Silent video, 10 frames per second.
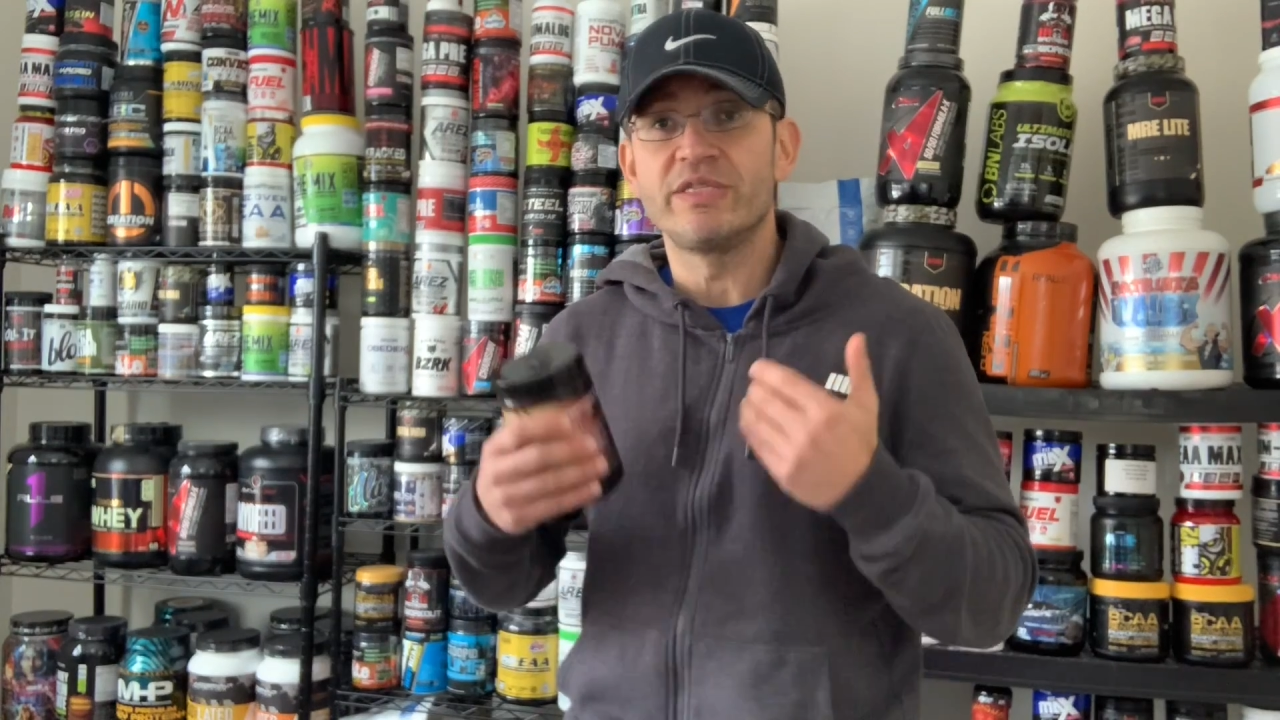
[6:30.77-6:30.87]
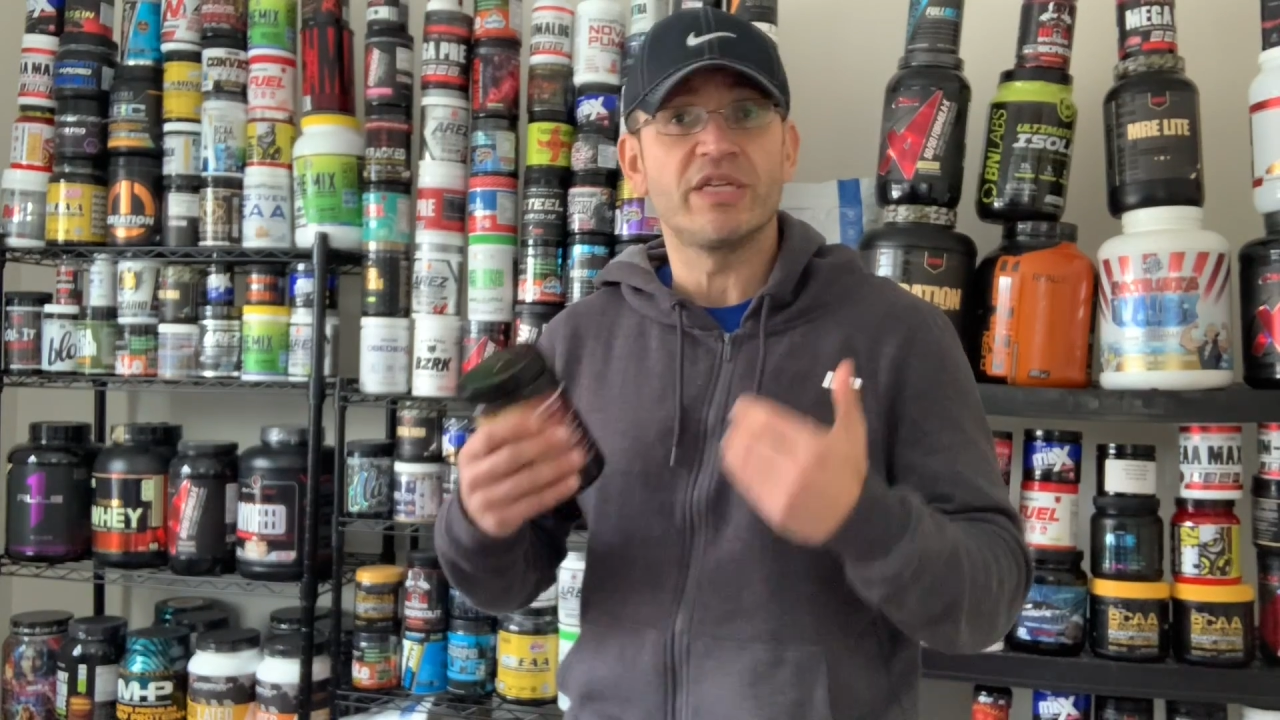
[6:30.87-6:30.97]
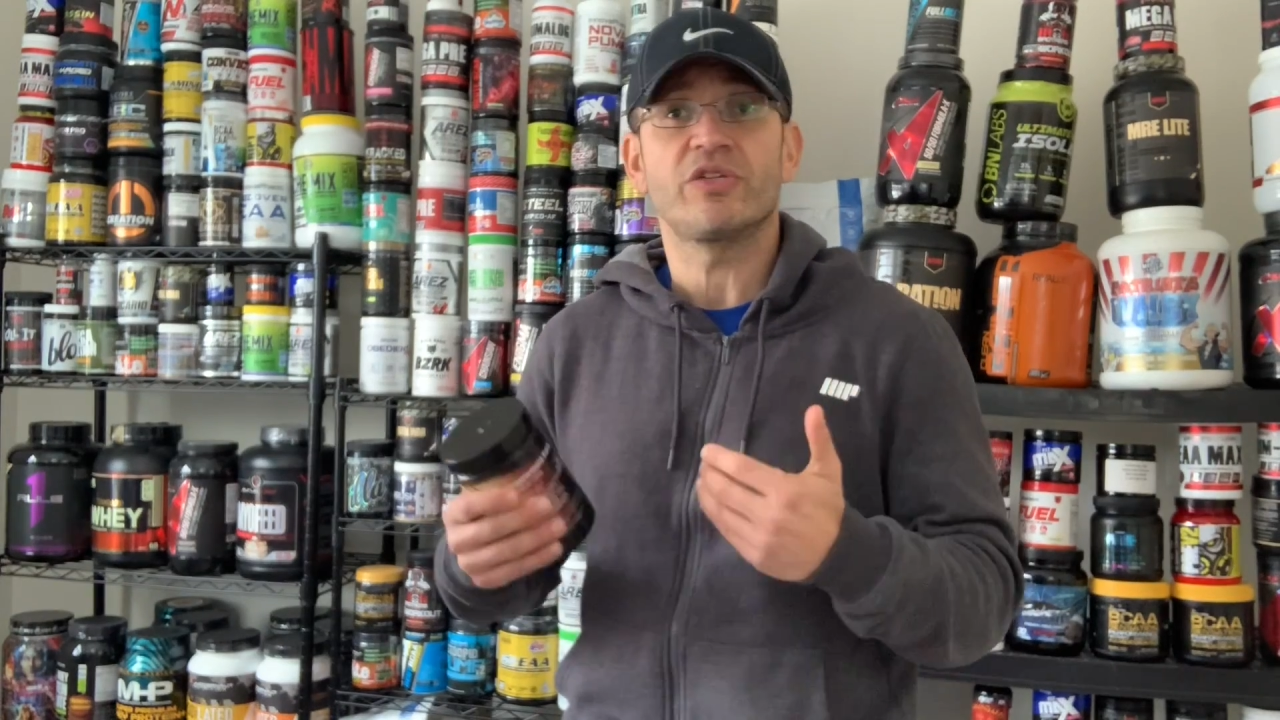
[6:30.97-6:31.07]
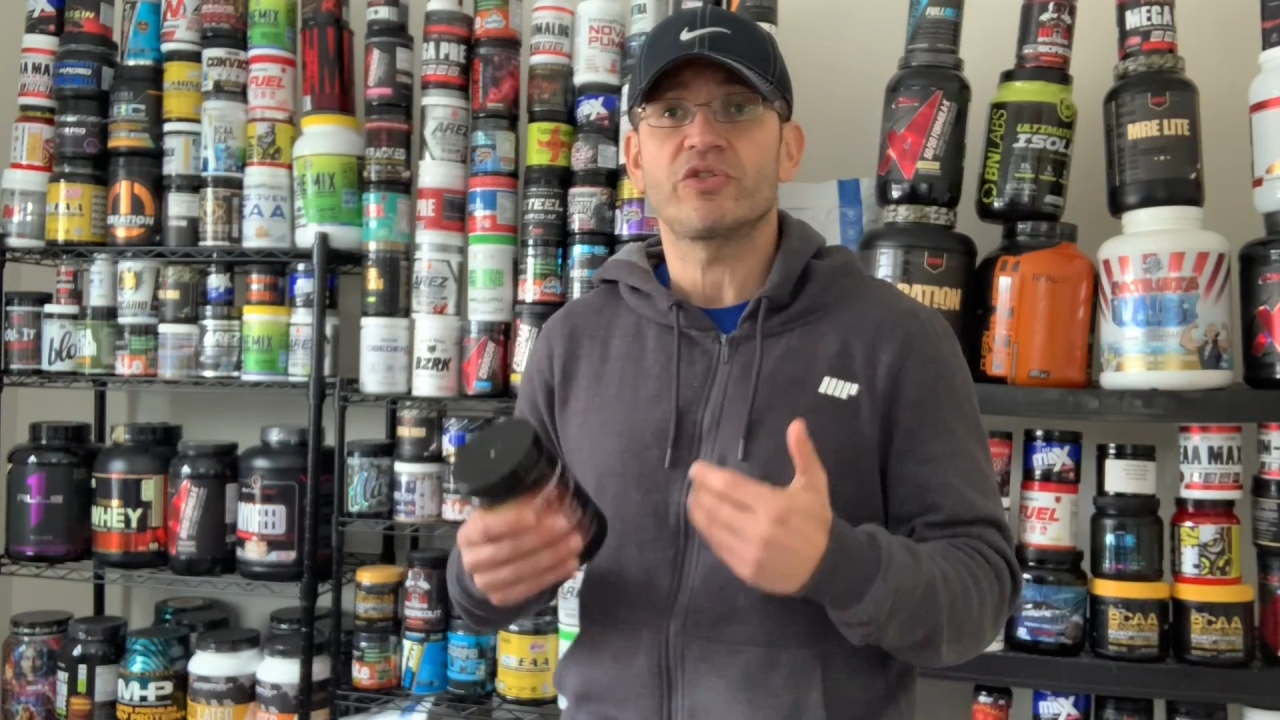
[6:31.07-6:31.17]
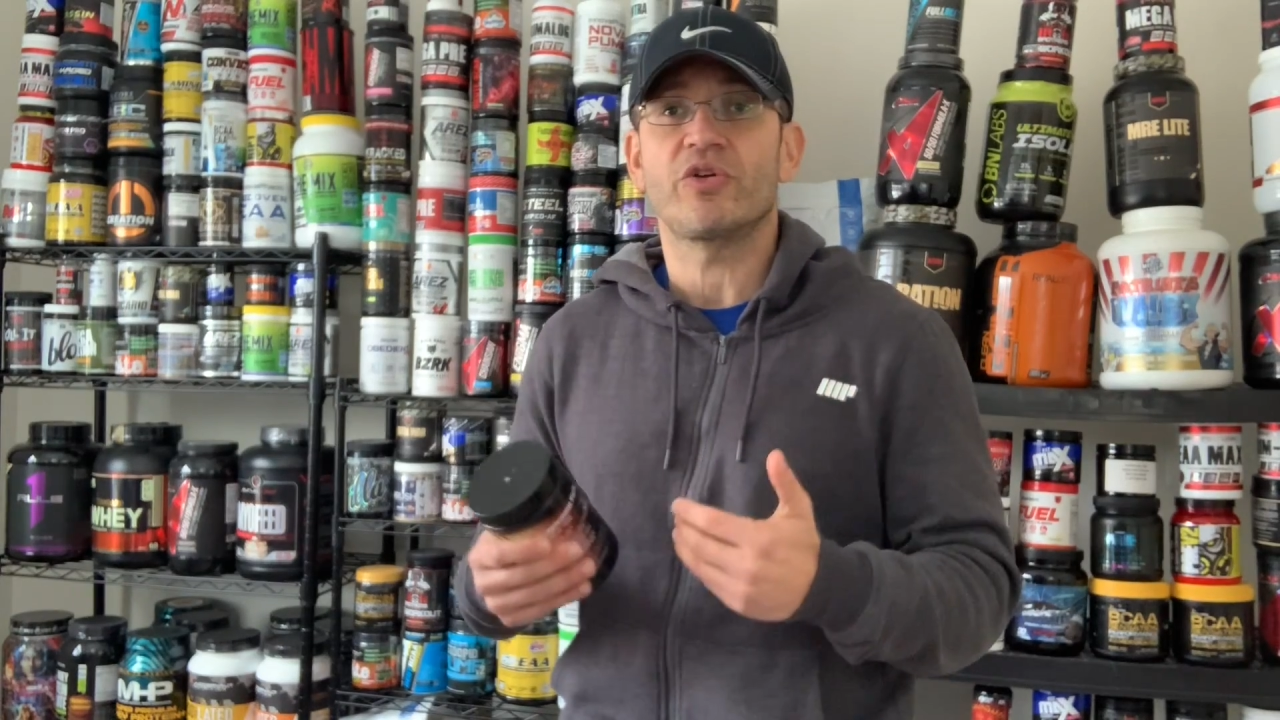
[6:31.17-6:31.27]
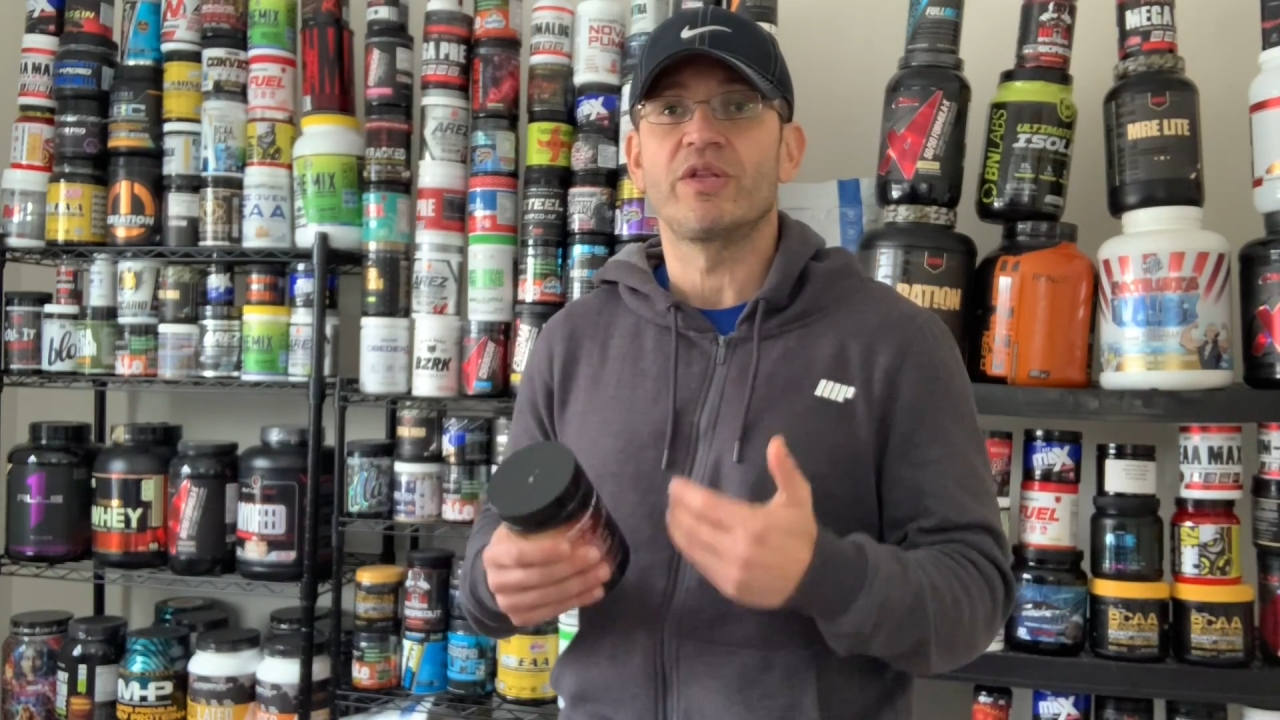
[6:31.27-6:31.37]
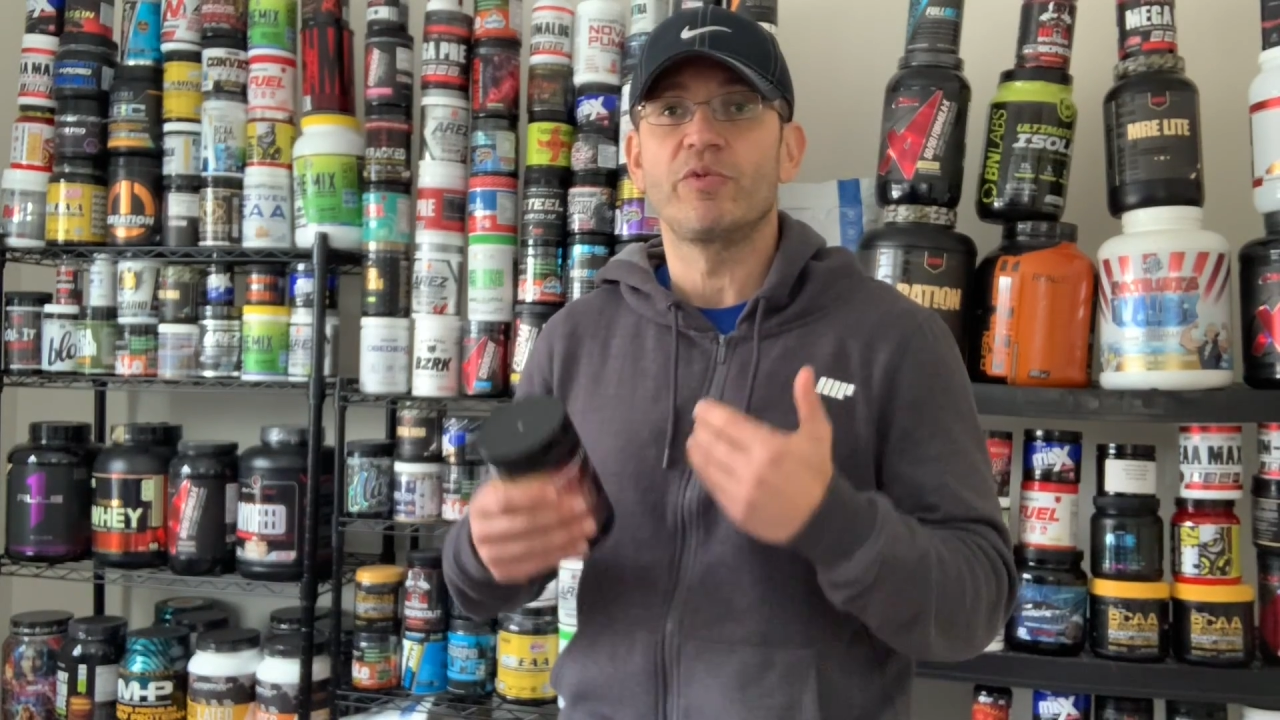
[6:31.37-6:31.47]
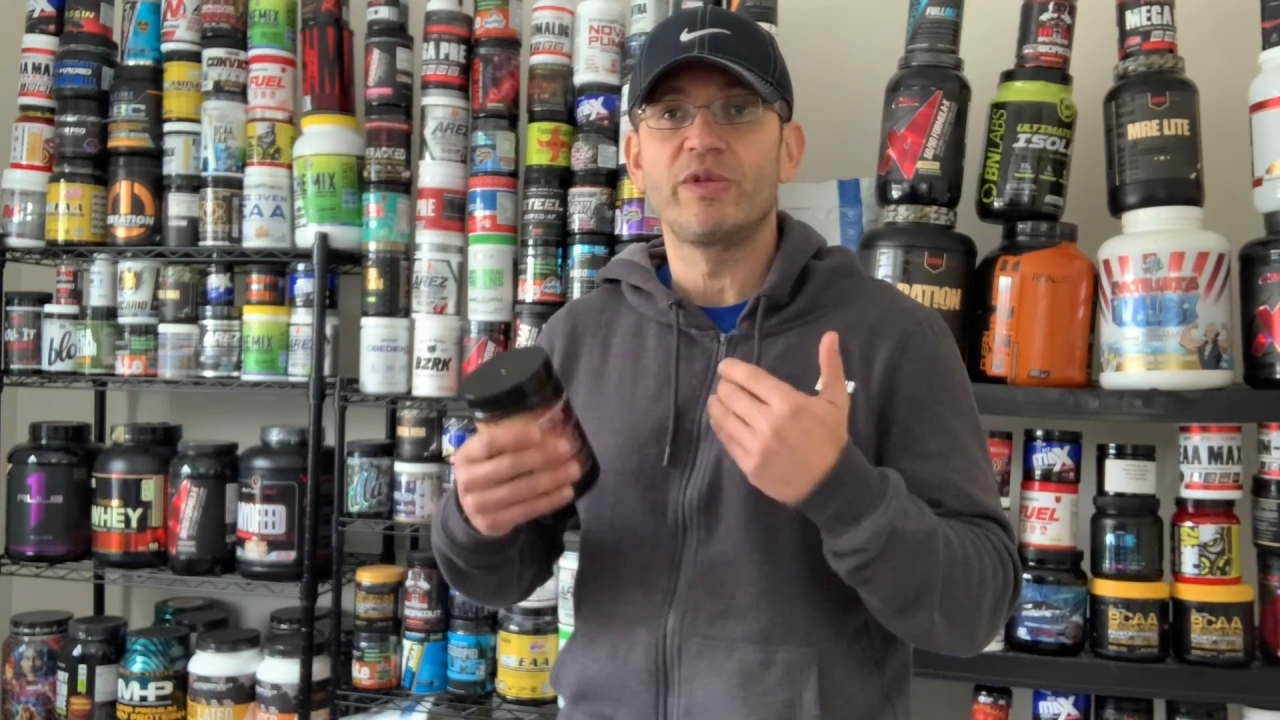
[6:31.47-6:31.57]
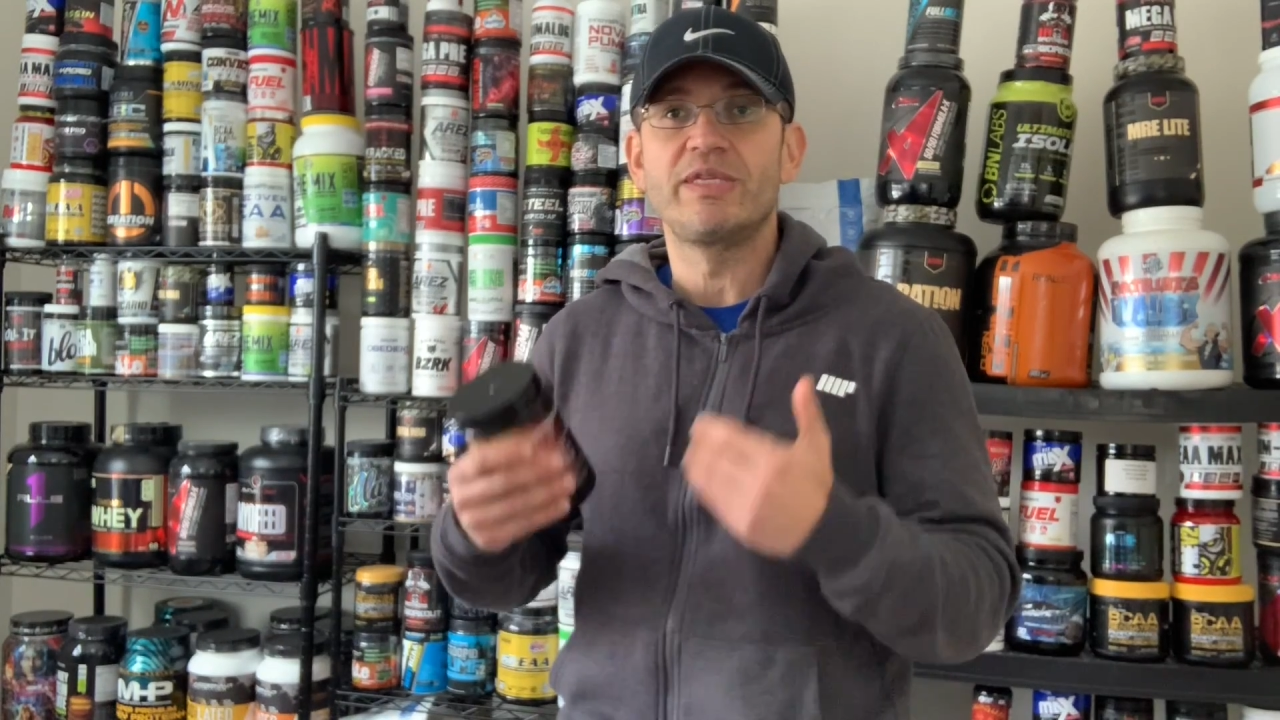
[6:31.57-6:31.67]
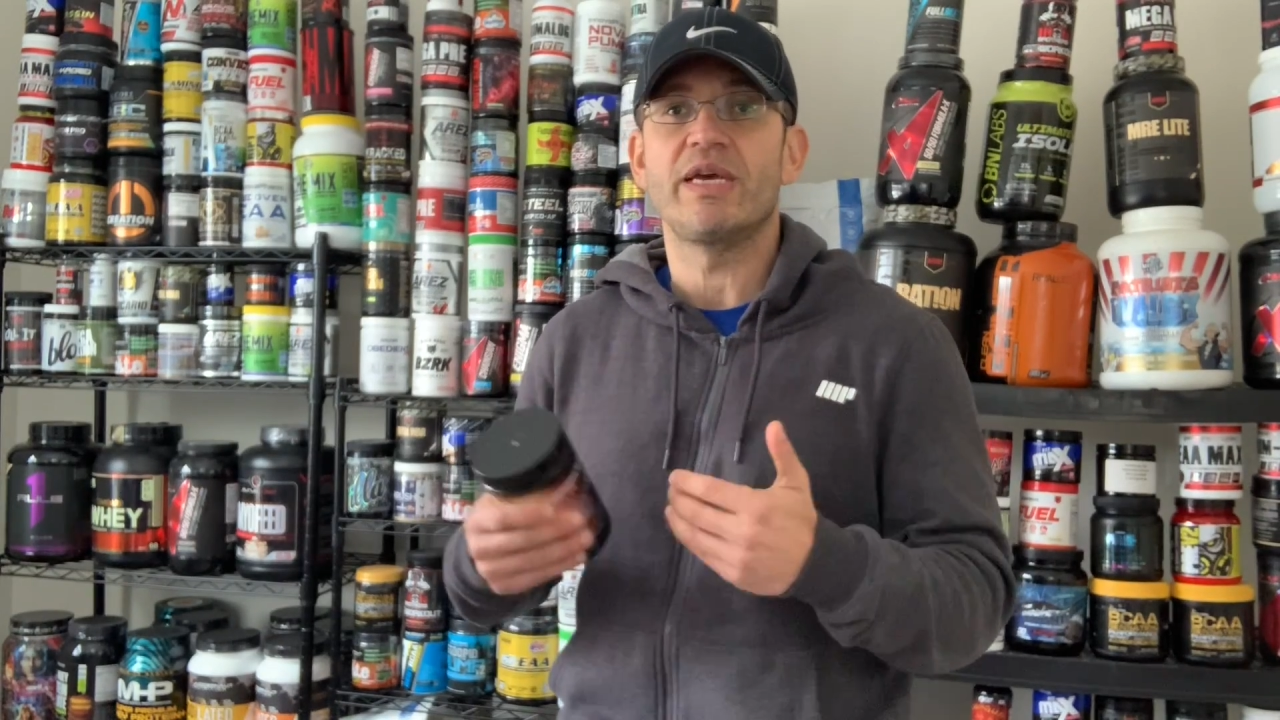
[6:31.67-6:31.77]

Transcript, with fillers: necessarily with